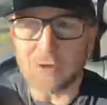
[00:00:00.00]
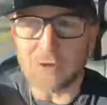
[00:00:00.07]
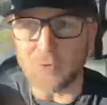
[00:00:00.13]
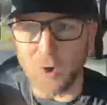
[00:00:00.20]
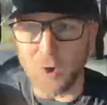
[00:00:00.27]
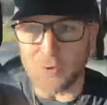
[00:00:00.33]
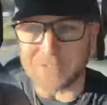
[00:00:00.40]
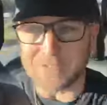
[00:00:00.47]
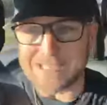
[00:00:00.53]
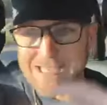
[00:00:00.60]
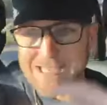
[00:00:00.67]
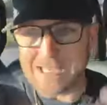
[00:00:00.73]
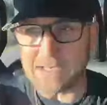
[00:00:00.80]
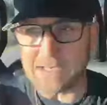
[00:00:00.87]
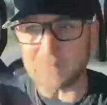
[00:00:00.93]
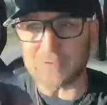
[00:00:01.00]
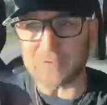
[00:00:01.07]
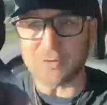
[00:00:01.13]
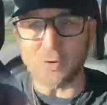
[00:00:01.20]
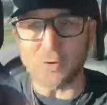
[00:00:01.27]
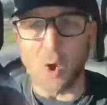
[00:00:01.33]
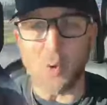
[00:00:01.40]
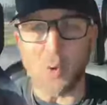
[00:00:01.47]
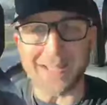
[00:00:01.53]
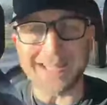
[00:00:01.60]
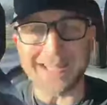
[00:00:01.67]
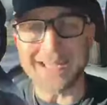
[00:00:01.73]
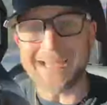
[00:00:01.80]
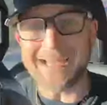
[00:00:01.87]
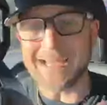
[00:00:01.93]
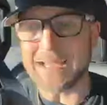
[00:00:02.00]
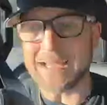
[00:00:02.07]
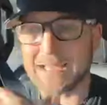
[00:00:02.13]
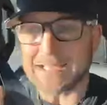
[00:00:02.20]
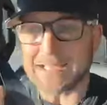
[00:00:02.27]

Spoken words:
Grow teams, grow a league, and